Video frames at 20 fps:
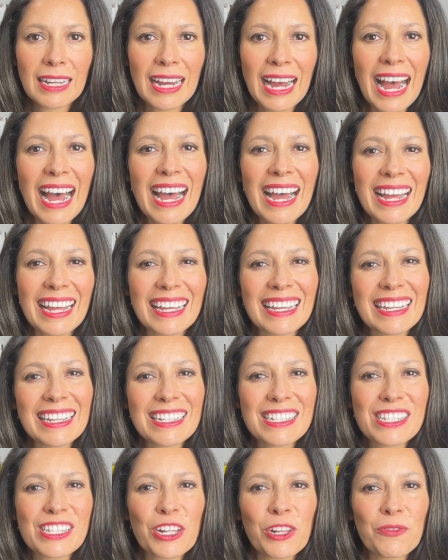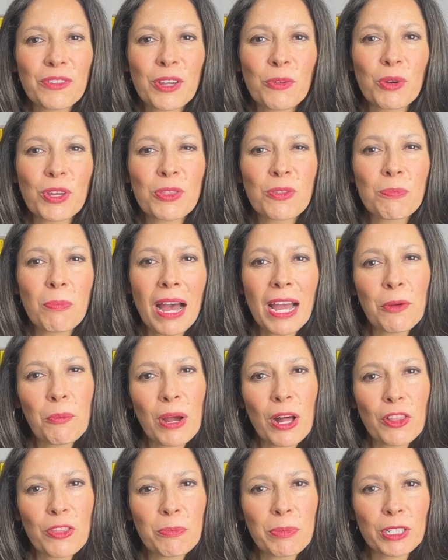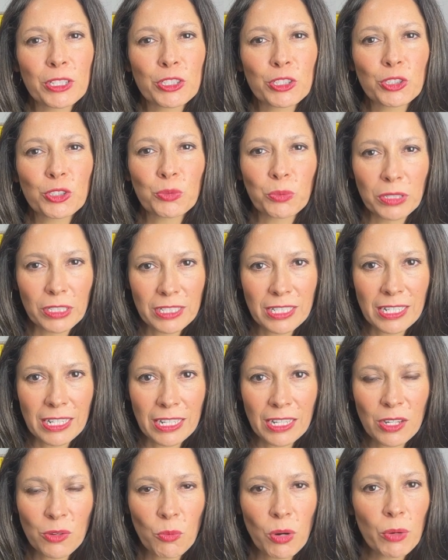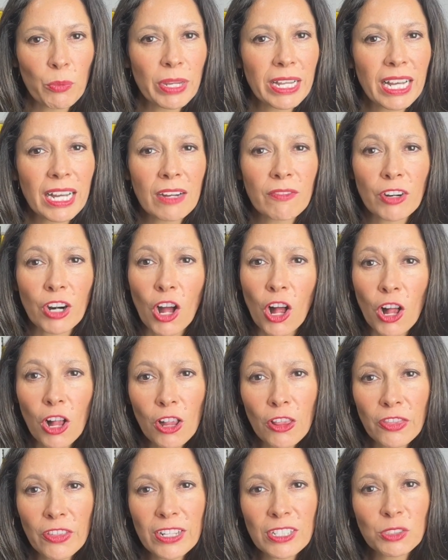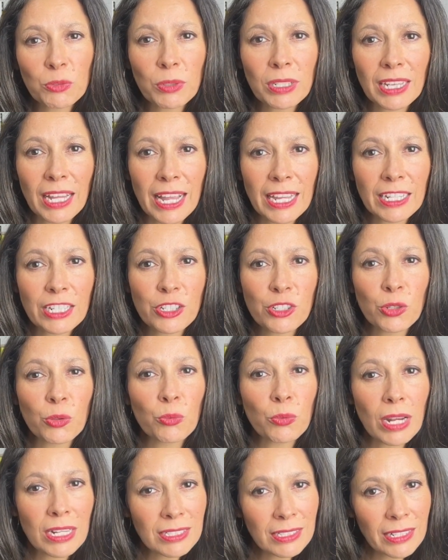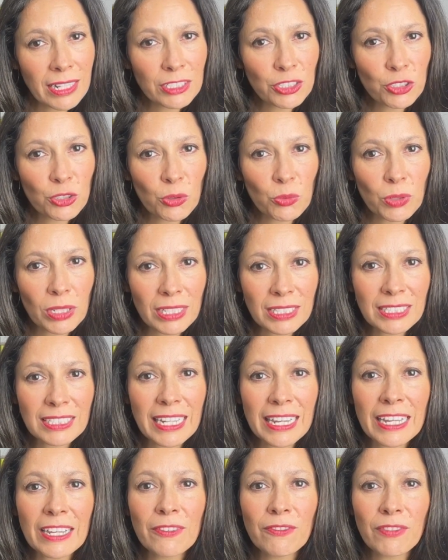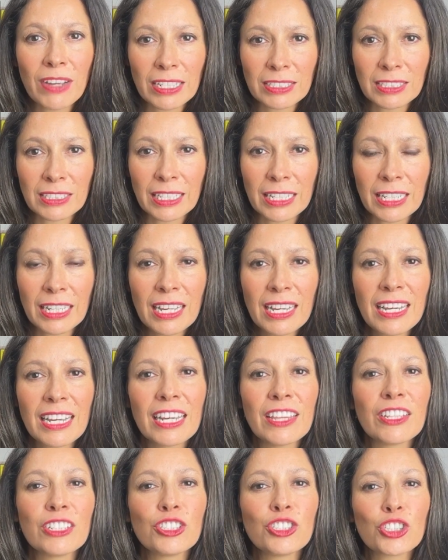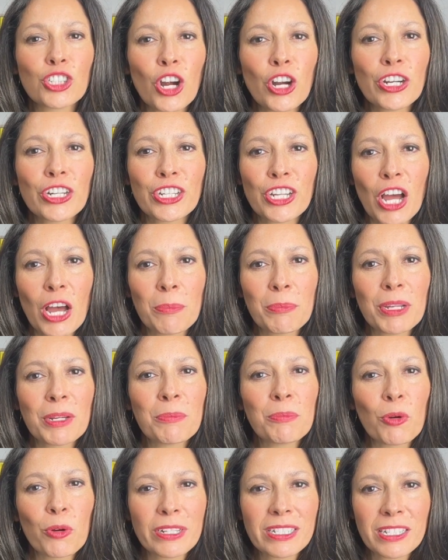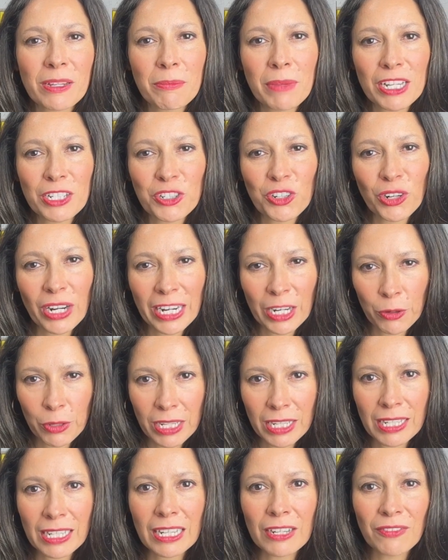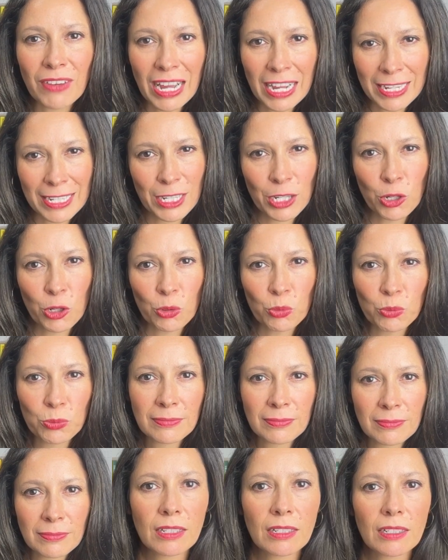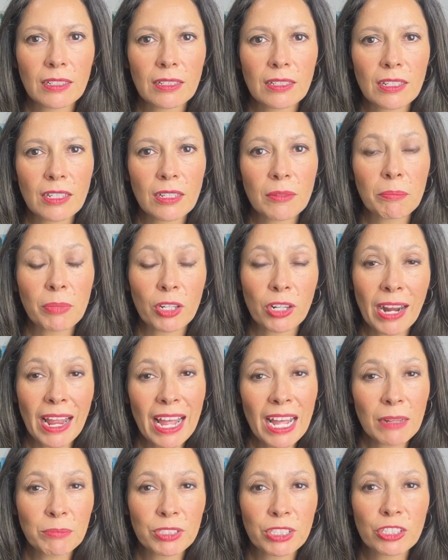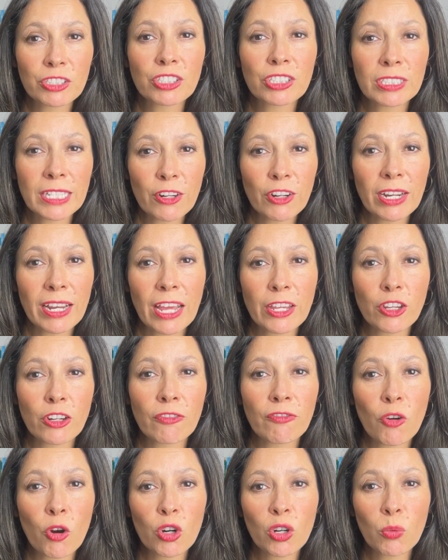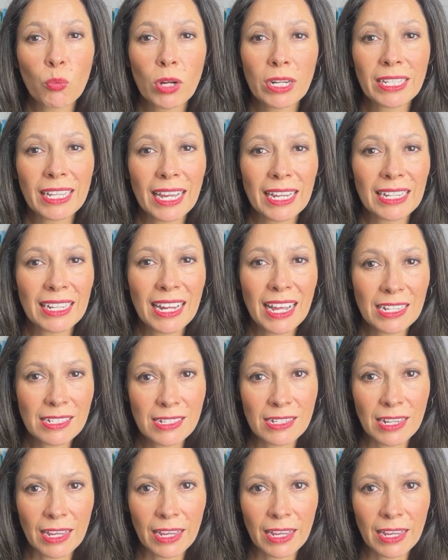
Hi, it's Sylvia with My Wealth Builders Realty, where we cover all things related to residential real estate investing in the chart-topping Boise metro area of Idaho. Perhaps you're staring at your 401k nest